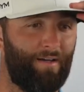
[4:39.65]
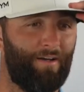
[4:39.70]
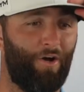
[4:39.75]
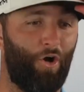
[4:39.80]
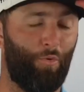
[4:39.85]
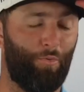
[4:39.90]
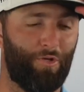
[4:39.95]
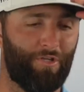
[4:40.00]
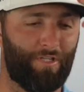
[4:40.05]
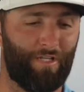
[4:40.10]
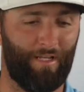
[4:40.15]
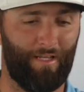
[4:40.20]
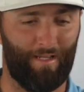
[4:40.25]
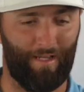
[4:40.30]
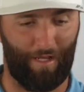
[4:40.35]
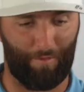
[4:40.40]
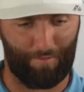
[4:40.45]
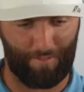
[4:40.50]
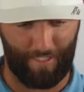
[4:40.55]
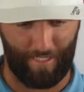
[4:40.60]

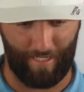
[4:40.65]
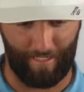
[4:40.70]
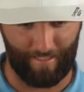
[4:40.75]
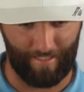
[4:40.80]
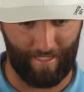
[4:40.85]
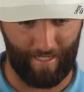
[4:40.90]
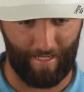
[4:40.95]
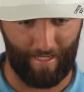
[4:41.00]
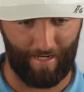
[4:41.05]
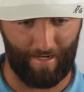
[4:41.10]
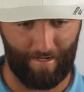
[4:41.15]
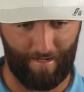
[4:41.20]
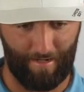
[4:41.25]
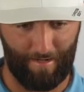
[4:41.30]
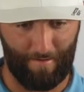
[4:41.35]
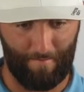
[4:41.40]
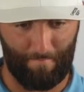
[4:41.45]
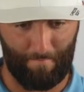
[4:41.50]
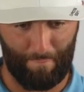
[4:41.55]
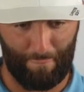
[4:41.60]
Obviously, I'm saying that
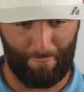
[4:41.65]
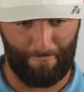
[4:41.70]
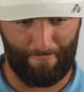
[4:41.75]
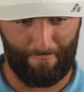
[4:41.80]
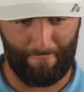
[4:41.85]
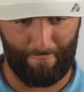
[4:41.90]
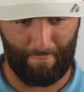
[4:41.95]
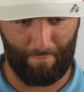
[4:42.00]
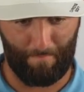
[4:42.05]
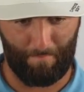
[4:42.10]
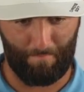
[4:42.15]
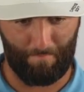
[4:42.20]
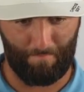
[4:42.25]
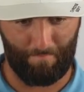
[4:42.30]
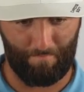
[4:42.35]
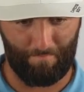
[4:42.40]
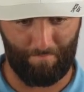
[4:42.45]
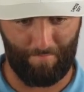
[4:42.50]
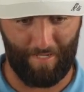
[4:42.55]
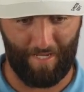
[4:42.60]

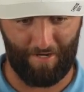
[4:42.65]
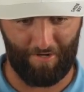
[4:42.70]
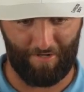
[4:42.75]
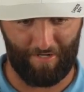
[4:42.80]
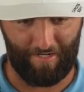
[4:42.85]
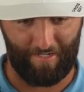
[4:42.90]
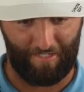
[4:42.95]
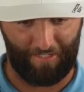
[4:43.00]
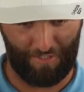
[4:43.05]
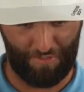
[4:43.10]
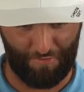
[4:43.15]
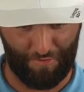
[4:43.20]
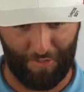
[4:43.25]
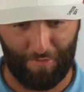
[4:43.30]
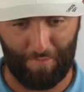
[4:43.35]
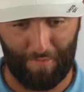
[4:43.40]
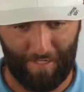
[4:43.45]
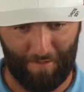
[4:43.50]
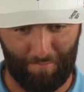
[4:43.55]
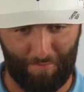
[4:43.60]
being in an
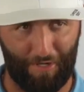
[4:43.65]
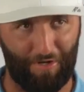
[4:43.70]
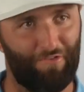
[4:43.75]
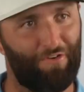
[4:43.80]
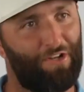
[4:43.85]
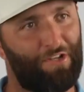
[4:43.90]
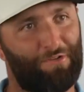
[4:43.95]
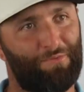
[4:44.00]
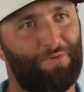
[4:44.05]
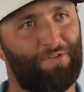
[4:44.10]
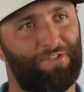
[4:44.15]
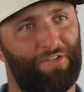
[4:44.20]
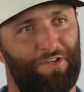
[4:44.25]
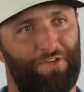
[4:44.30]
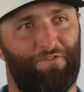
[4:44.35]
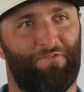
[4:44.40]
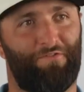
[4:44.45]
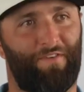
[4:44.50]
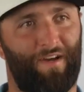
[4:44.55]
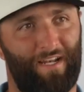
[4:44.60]
extremely privileged
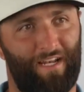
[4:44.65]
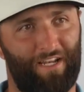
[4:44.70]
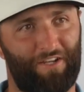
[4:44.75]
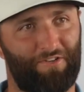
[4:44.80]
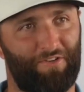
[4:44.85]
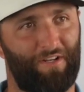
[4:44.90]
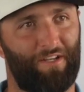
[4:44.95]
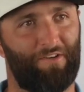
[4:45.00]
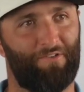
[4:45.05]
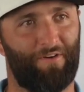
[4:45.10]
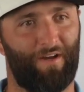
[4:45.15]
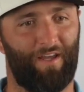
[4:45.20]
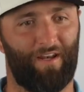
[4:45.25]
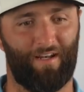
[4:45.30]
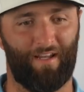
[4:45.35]
position financially, right?